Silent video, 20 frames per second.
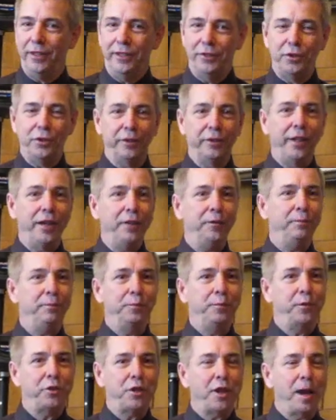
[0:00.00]
until they
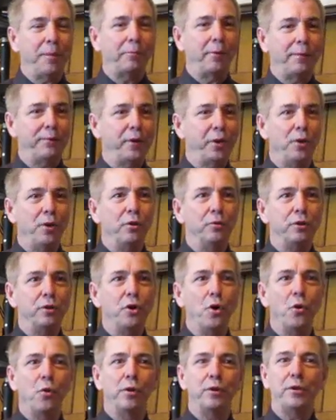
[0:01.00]
stop of their own
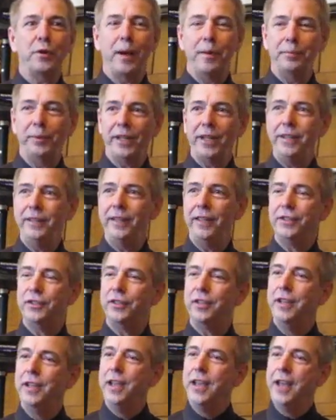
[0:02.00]
accord. So I'm playing
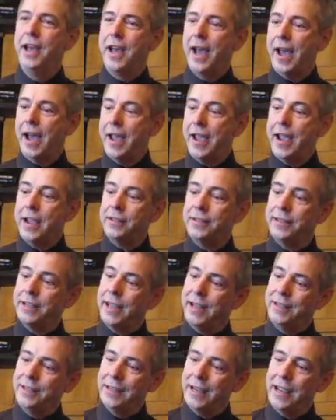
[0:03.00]
this. I actually
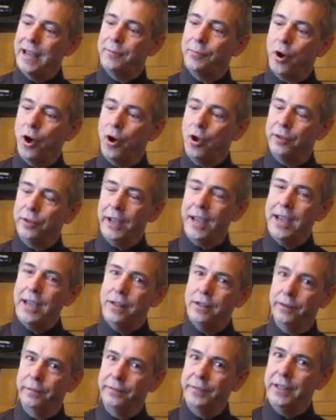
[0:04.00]
can damp all
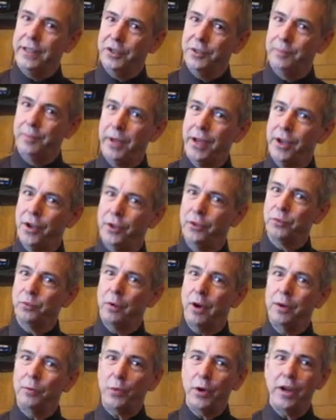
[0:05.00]
eight of these bells
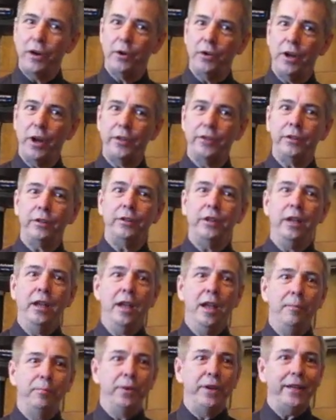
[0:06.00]
one way or another,
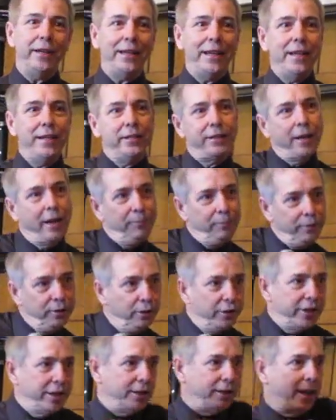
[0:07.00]
but it ends up
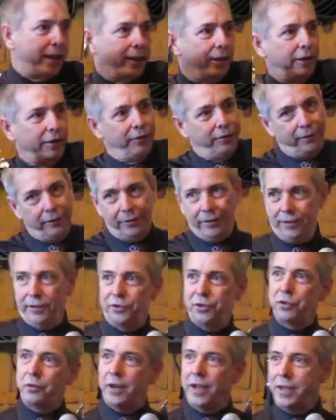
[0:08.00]
looking like a
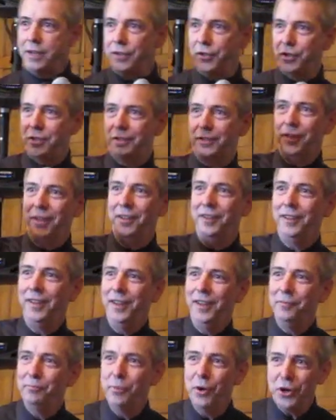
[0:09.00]
strange
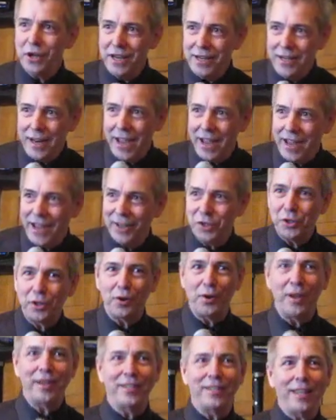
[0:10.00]

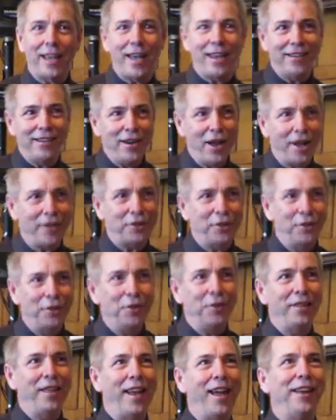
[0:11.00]
yeah. so I decided not to
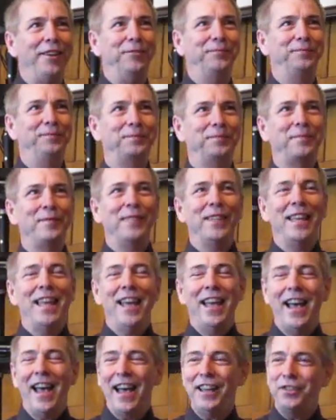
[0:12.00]
do
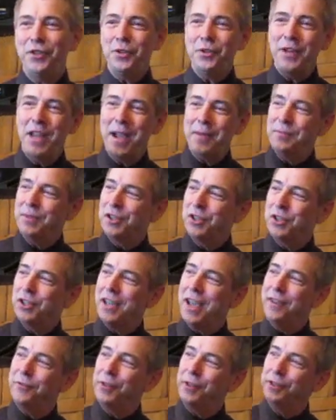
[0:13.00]
that. I do damp the
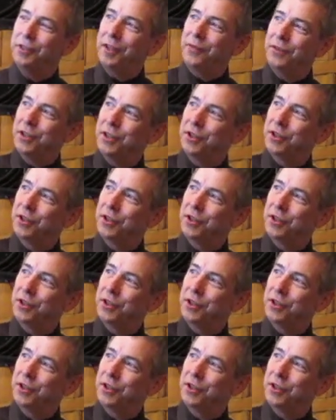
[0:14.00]
seventh of the